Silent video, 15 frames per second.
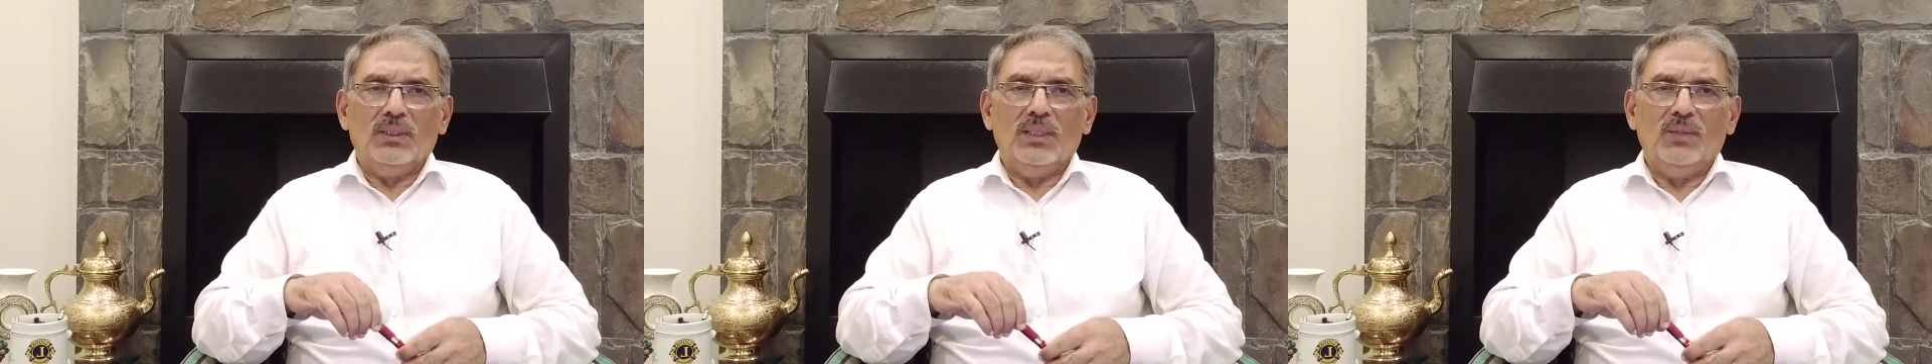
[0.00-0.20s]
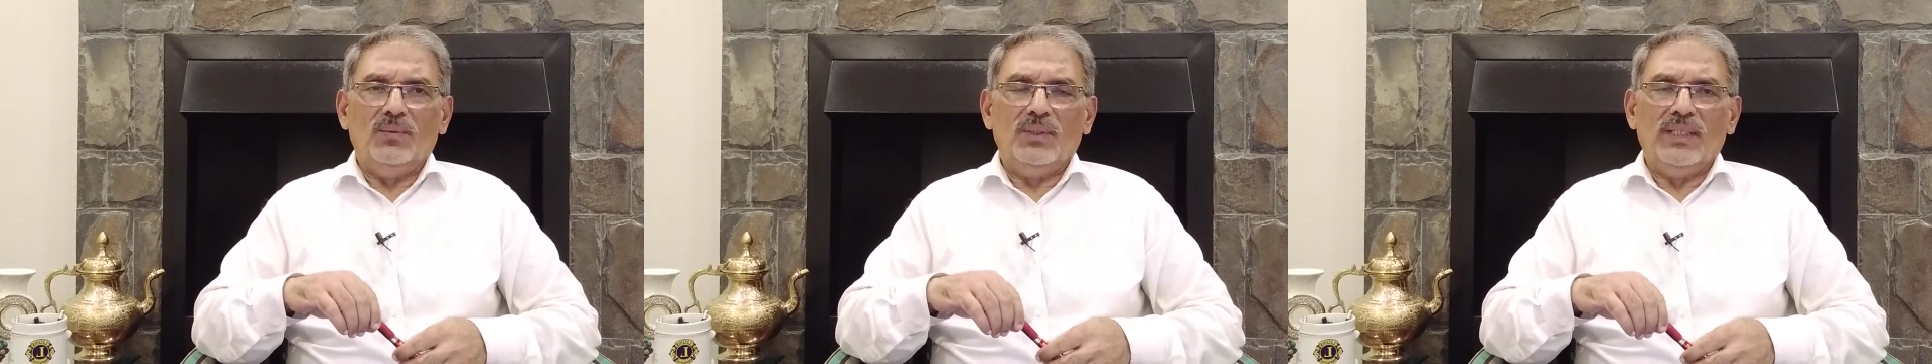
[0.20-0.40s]

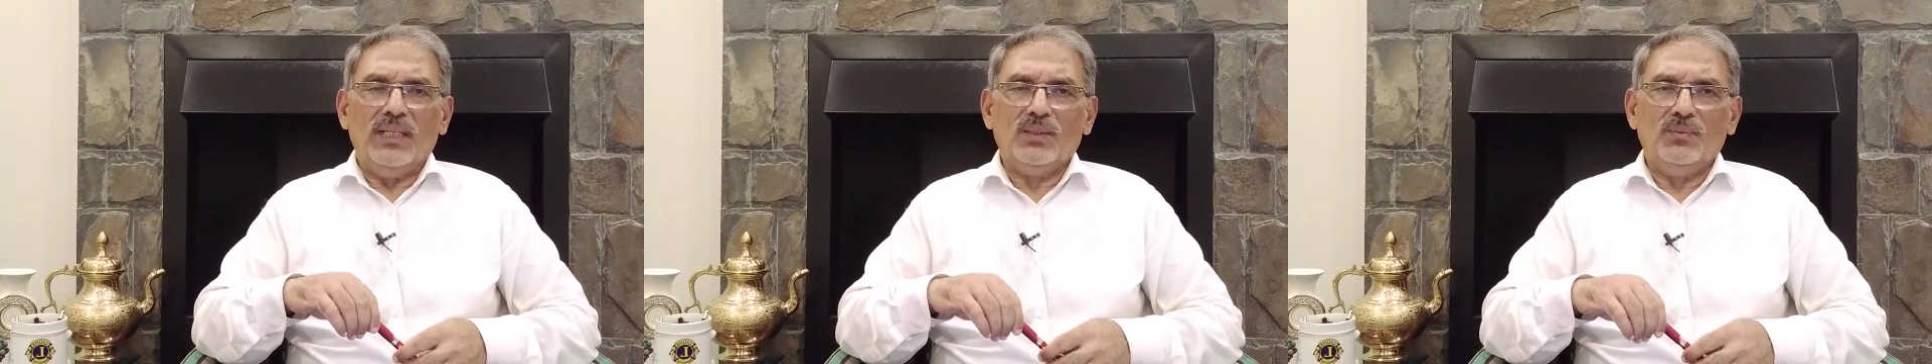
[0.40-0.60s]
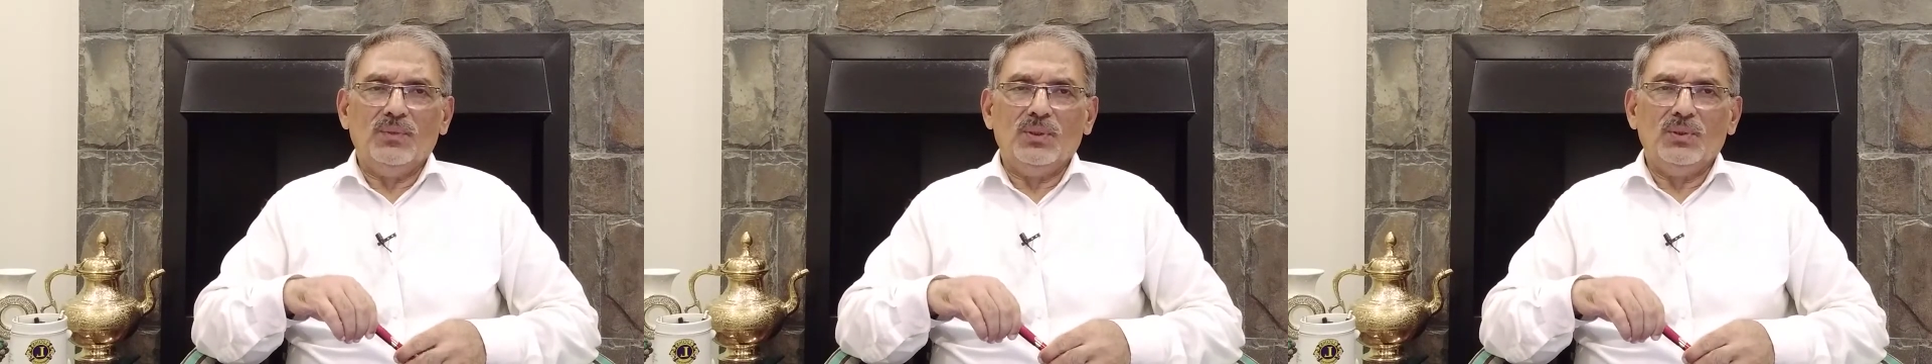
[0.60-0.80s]
our
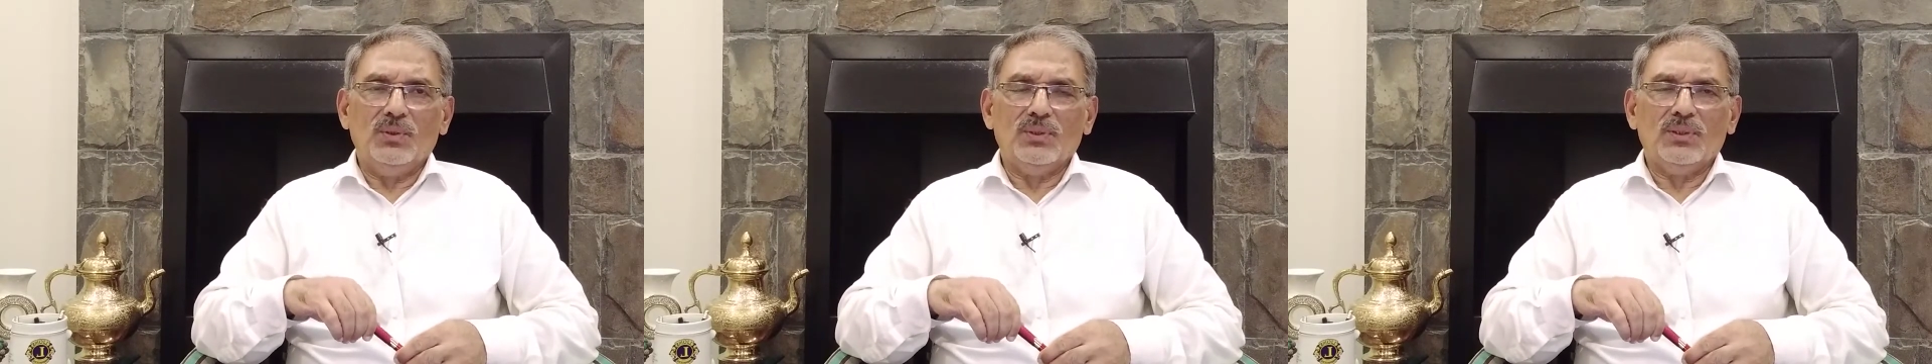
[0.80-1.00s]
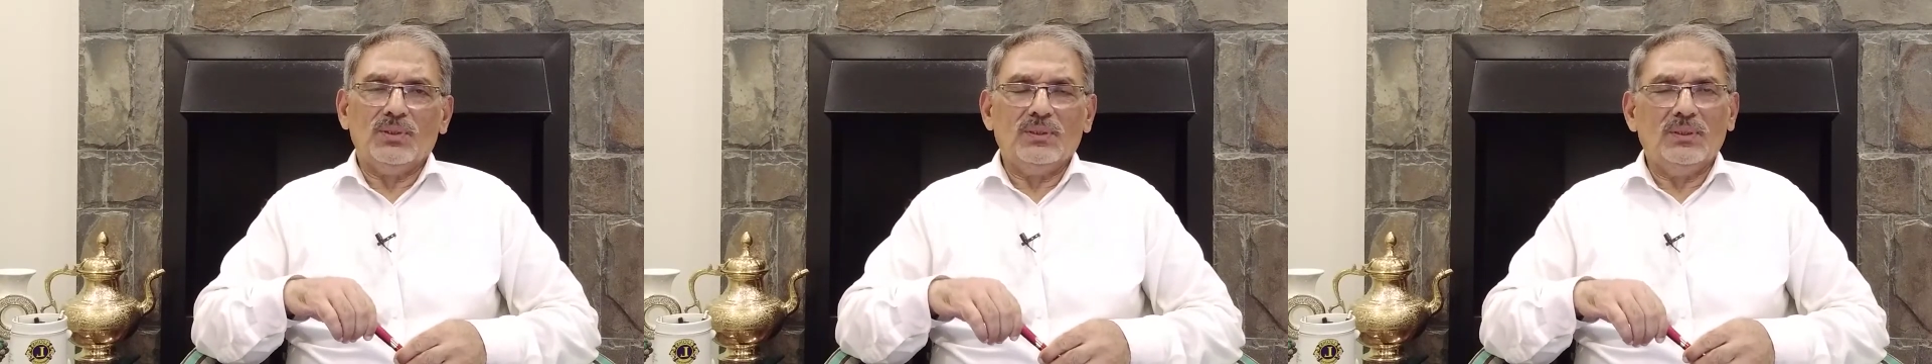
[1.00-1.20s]
next
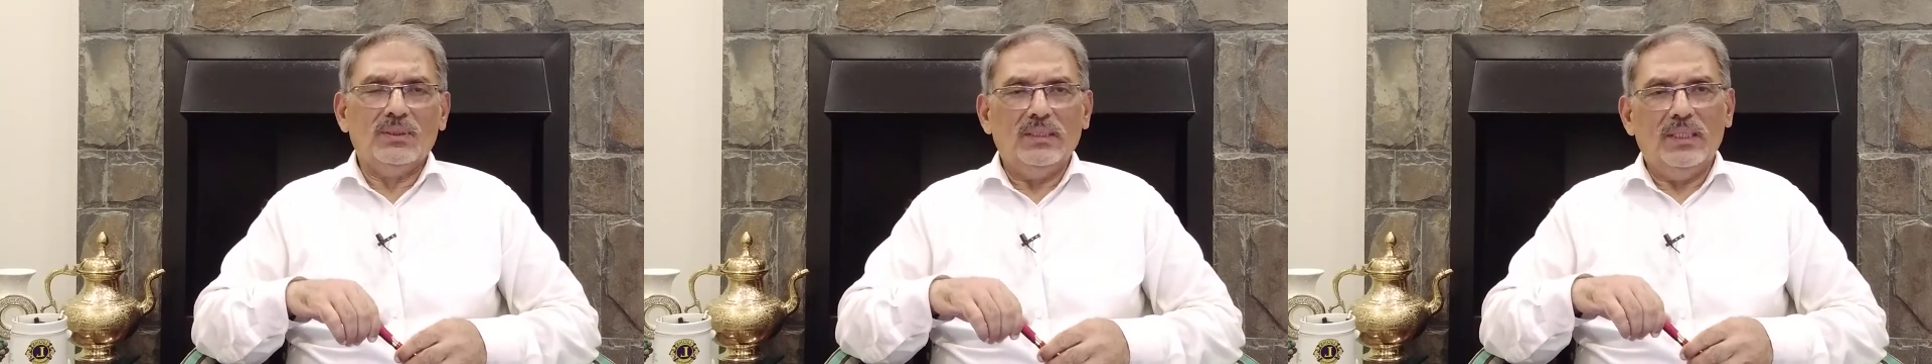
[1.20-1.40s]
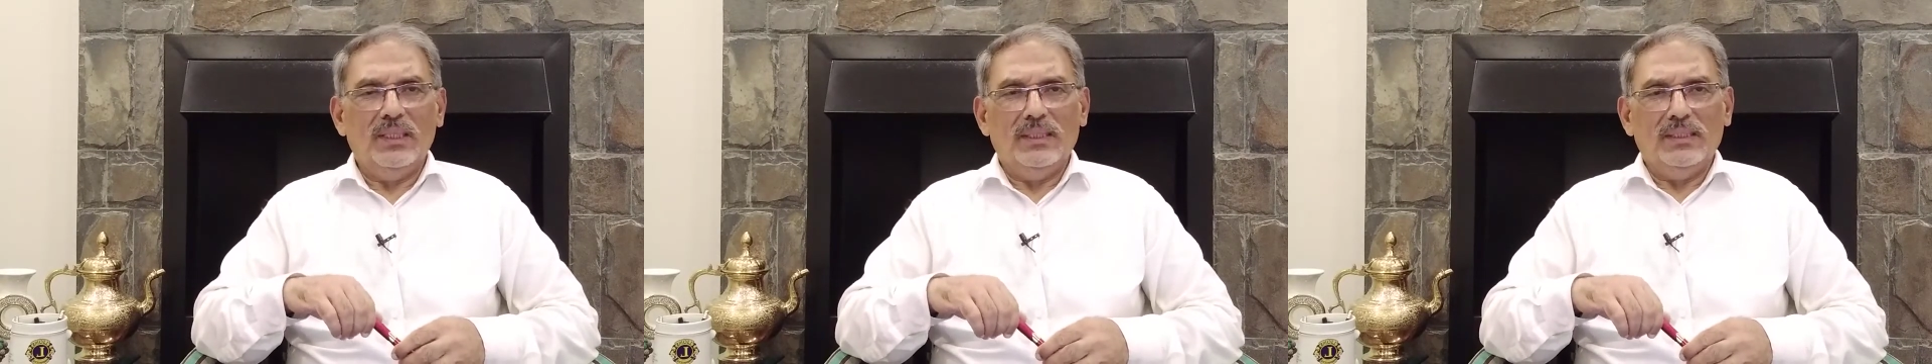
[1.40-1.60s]
videos
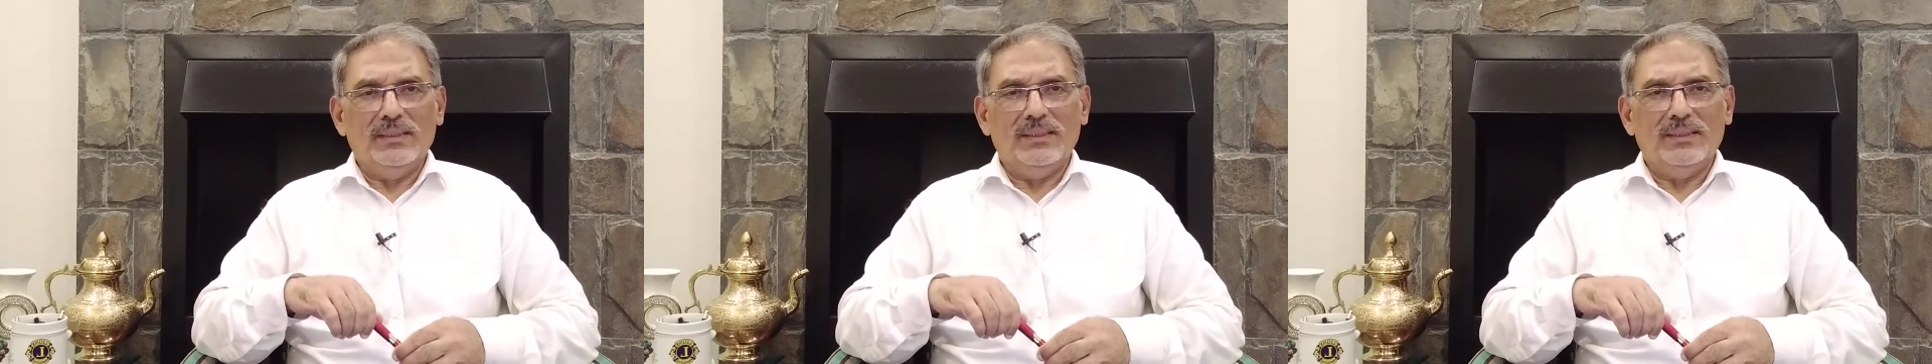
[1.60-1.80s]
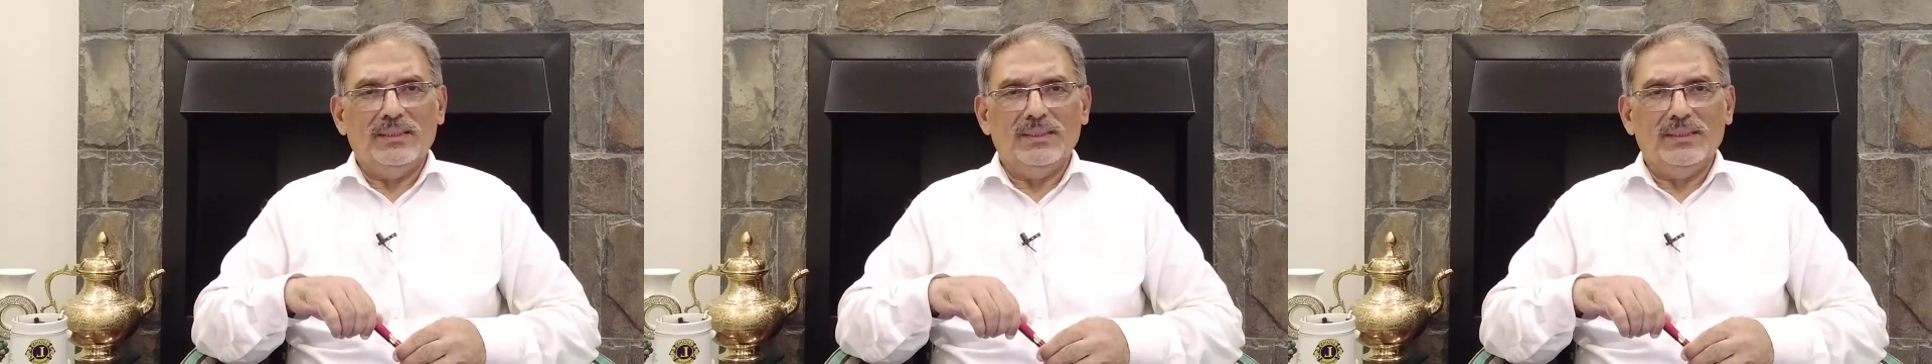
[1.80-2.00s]

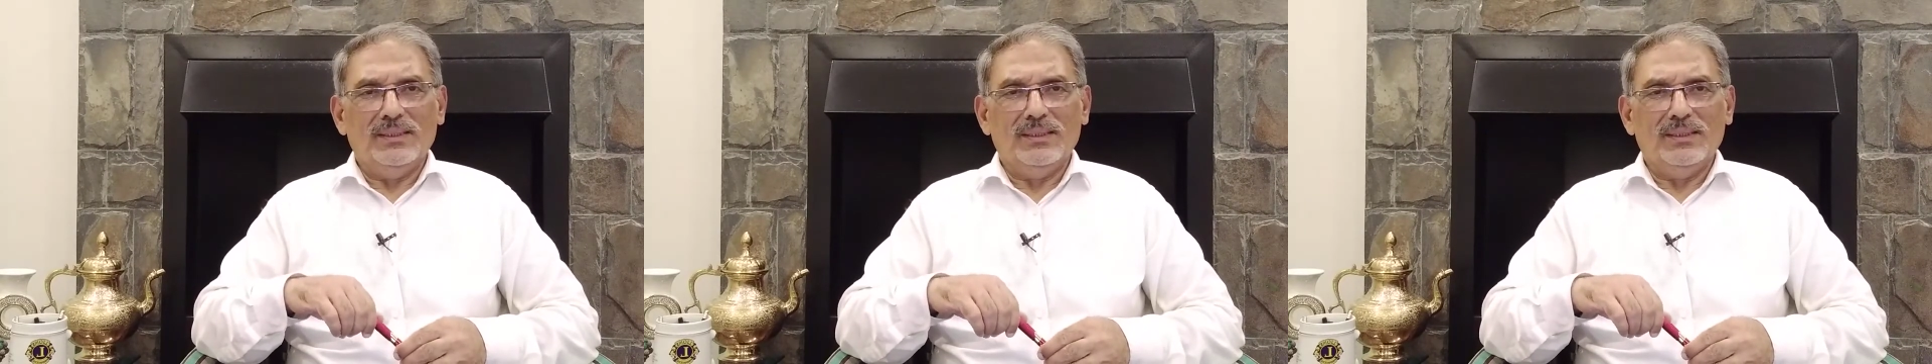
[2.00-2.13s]
and